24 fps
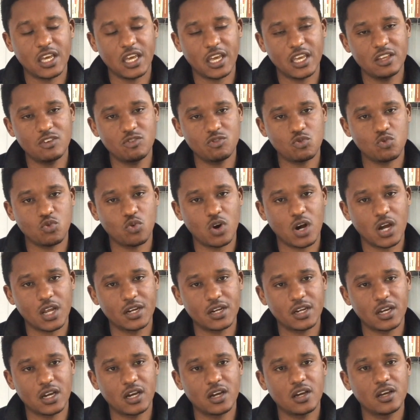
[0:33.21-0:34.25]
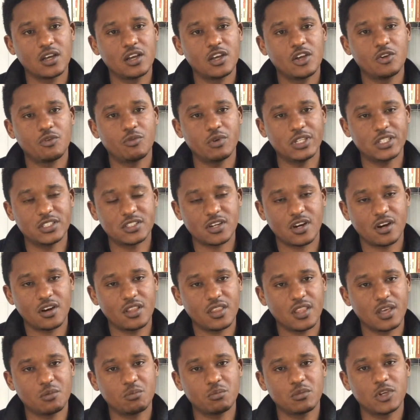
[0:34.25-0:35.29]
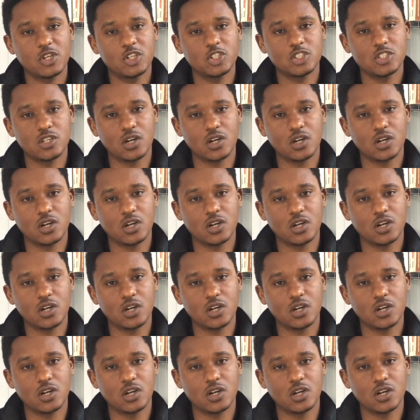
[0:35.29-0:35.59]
in Rwanda return them